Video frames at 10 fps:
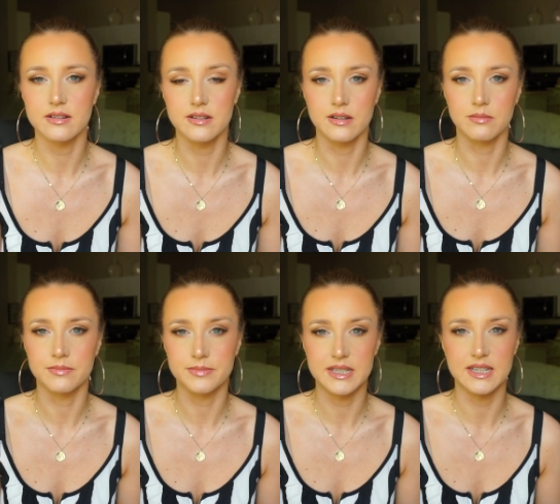um,
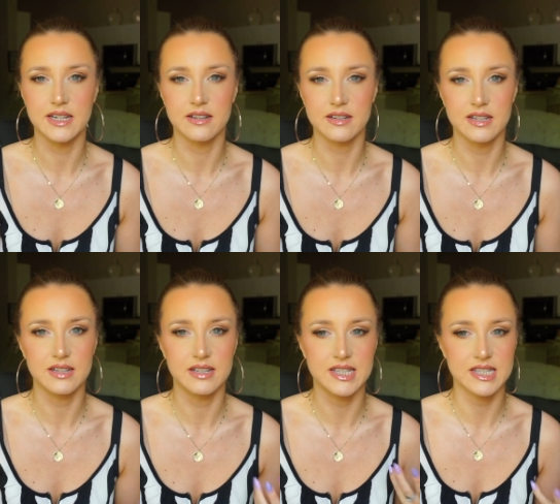and
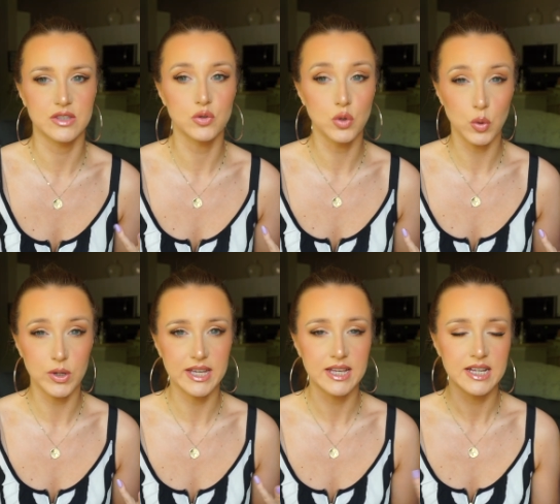it's too
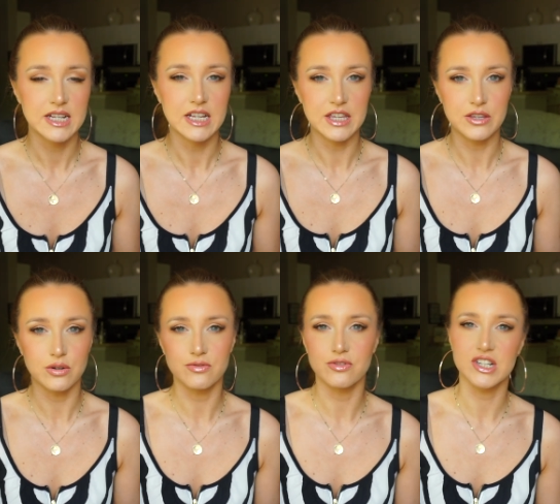cloying so
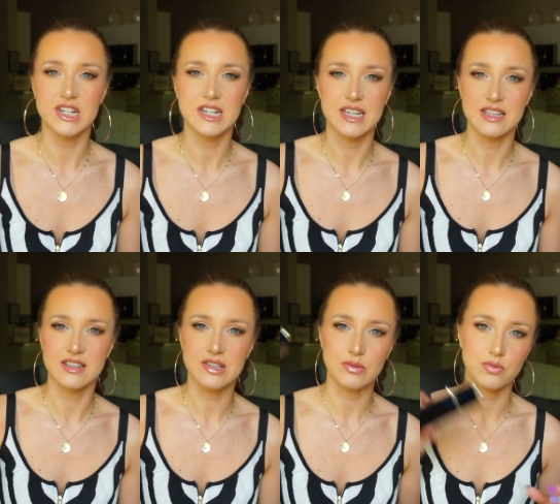unfortunately
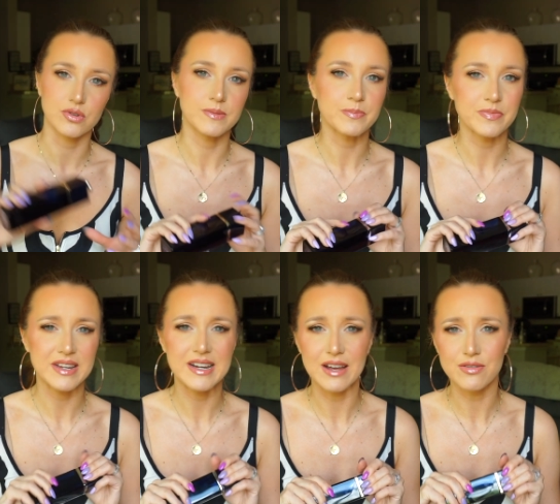this one
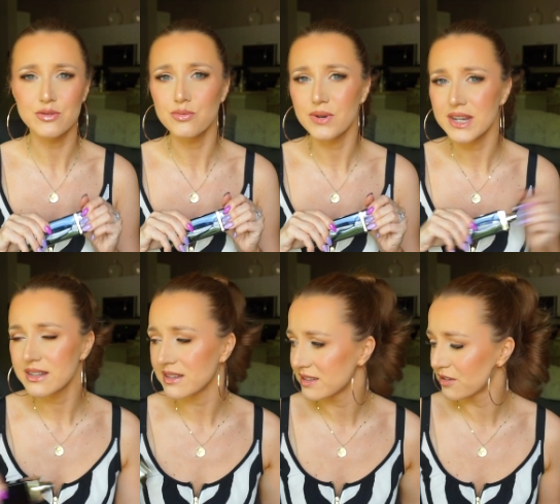I have to wait
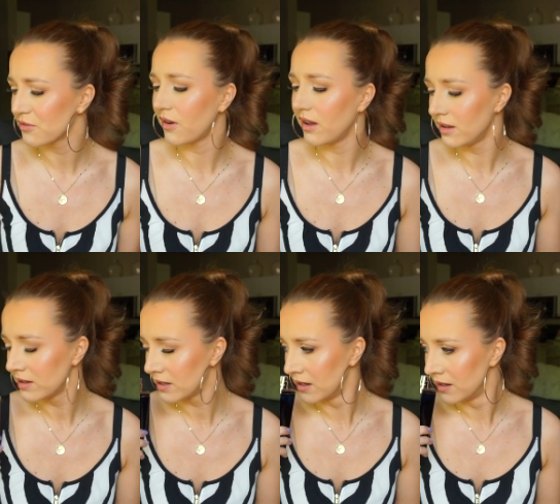until fall
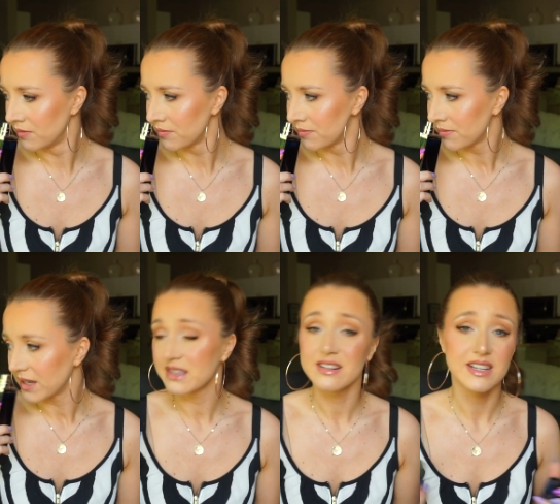
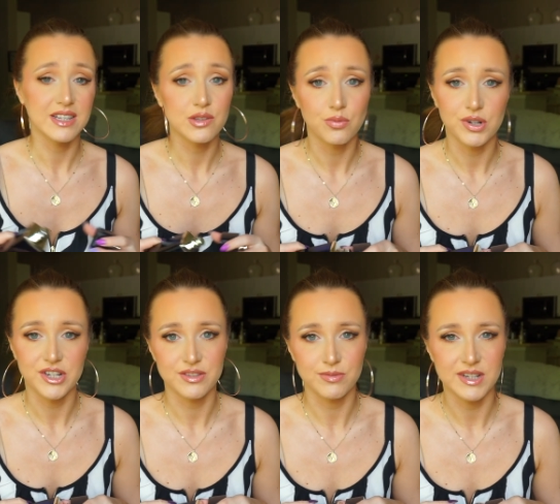until I get to wear
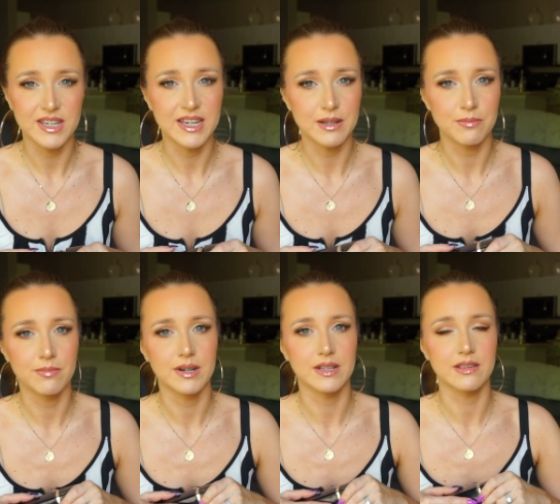this one again
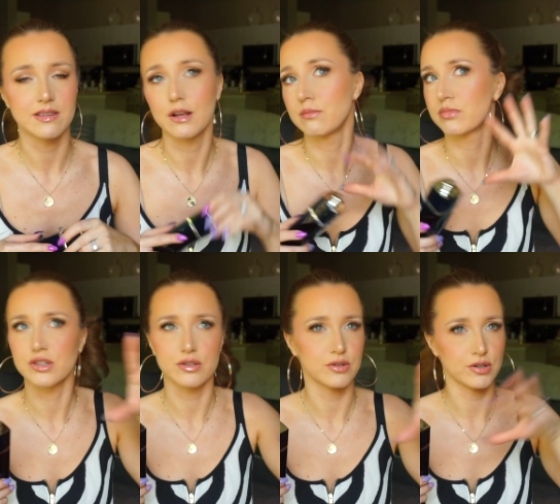but I'm
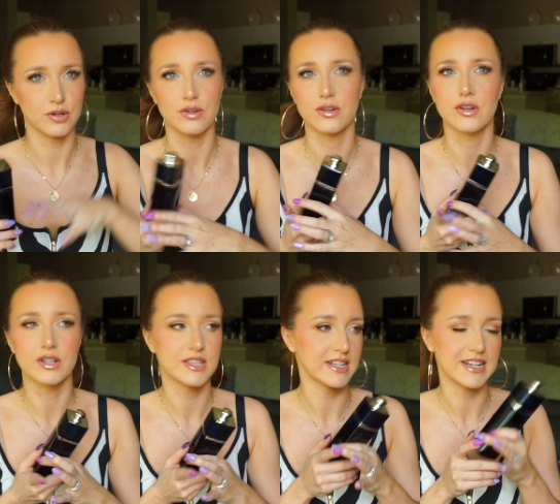just gonna
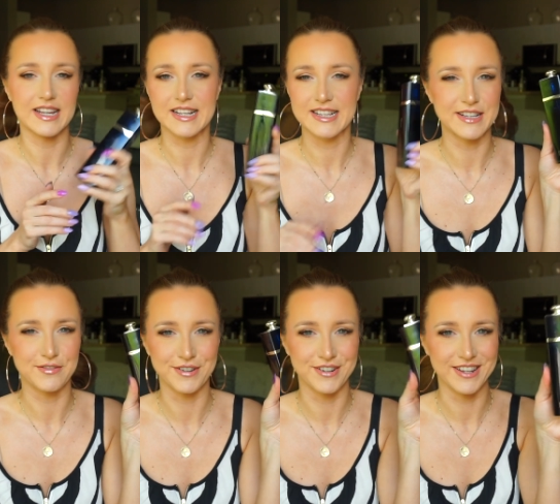constantly like sniff
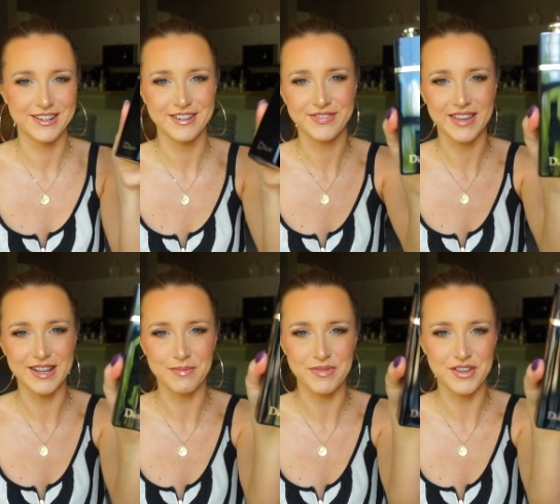on it
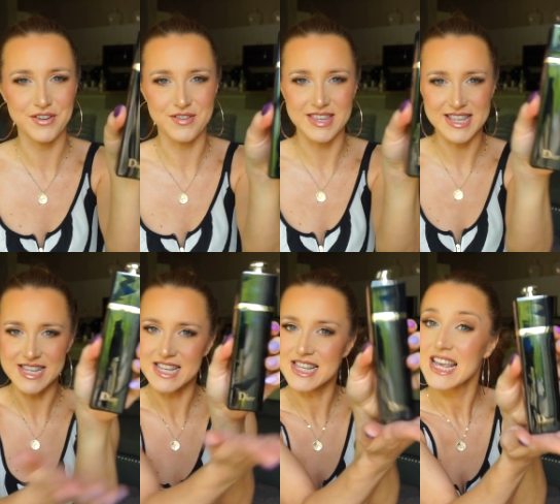um, so this
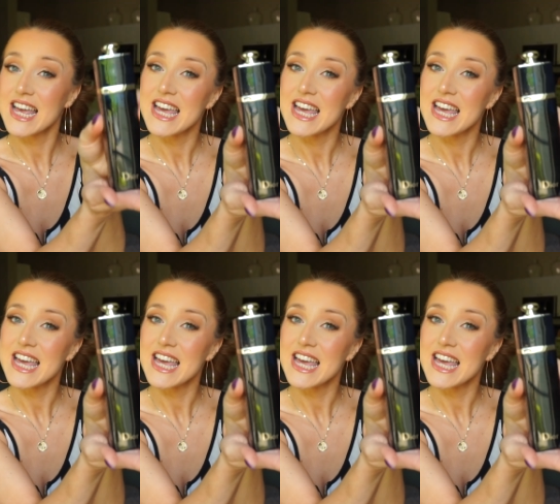is